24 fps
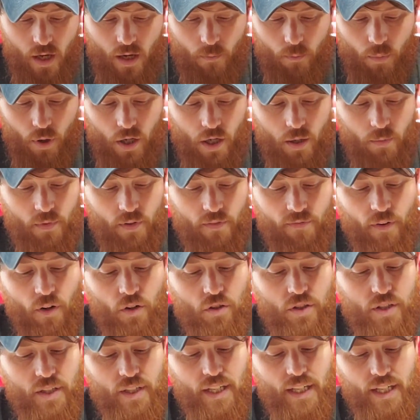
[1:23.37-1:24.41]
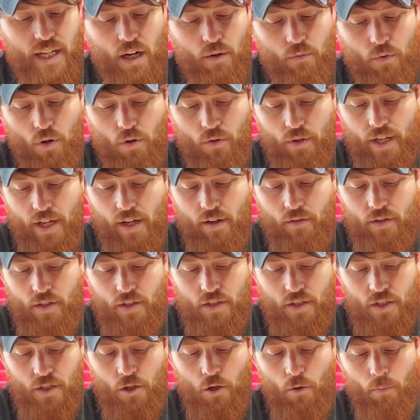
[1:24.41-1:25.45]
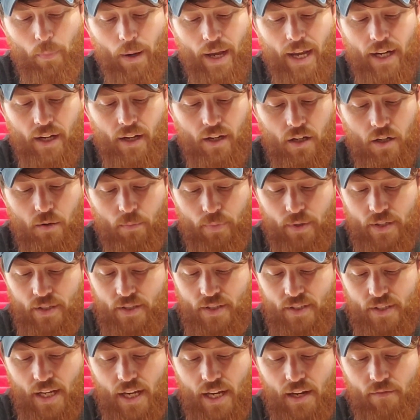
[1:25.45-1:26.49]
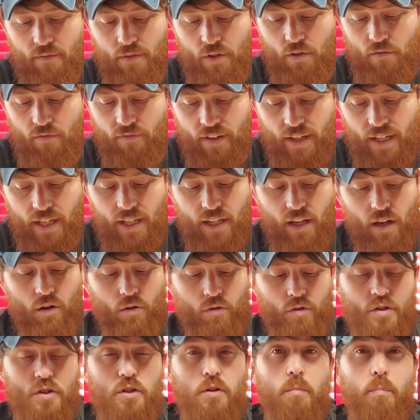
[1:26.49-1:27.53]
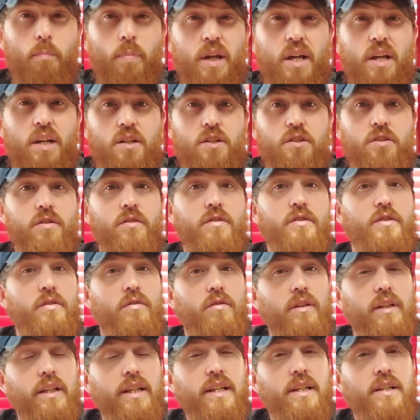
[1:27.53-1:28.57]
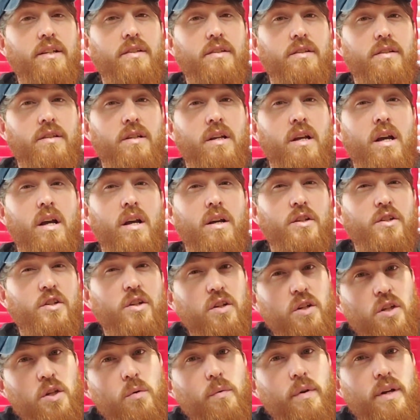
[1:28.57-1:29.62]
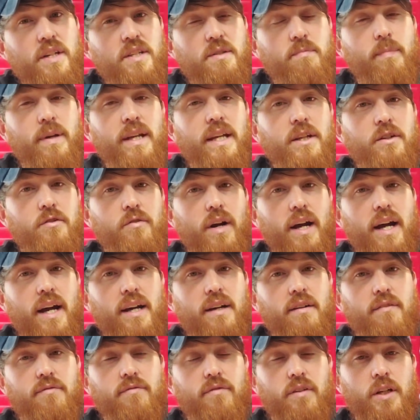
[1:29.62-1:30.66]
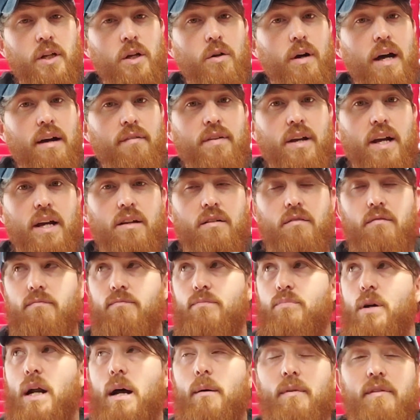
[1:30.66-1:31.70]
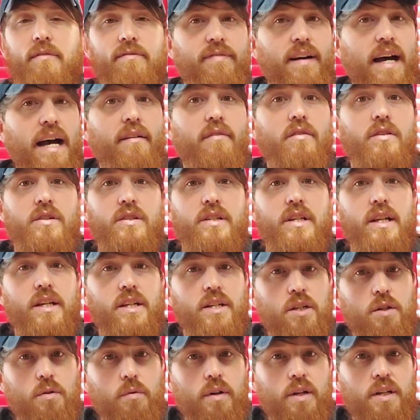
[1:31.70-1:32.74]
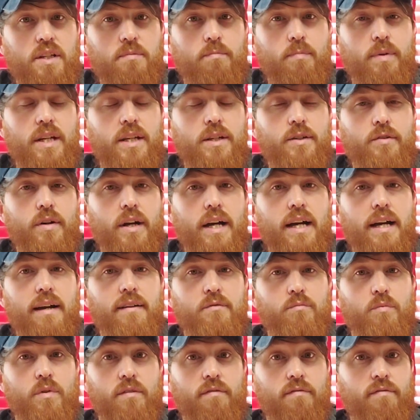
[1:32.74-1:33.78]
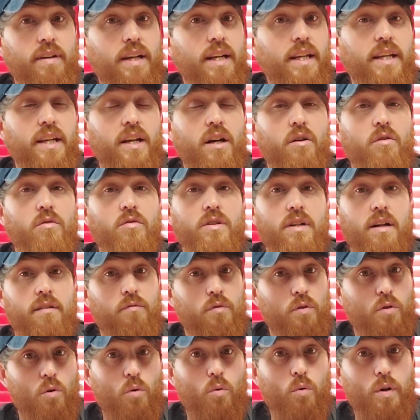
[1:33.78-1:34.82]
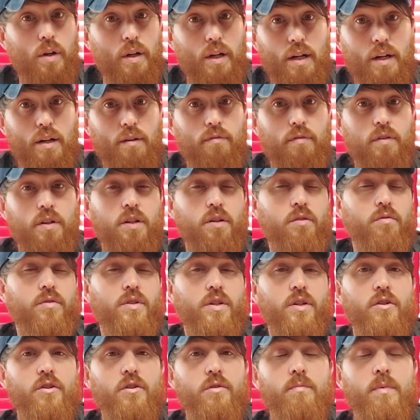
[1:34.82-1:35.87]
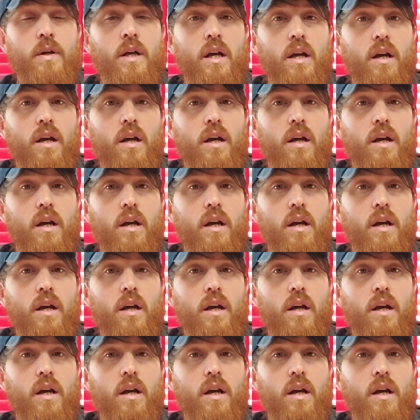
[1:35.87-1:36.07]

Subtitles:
But the first thing I got wrote down is, back up and save your videos, your pictures, your list to USB drive. I've got probably 5 or 6 USB drives with videos I've recorded here for YouTube,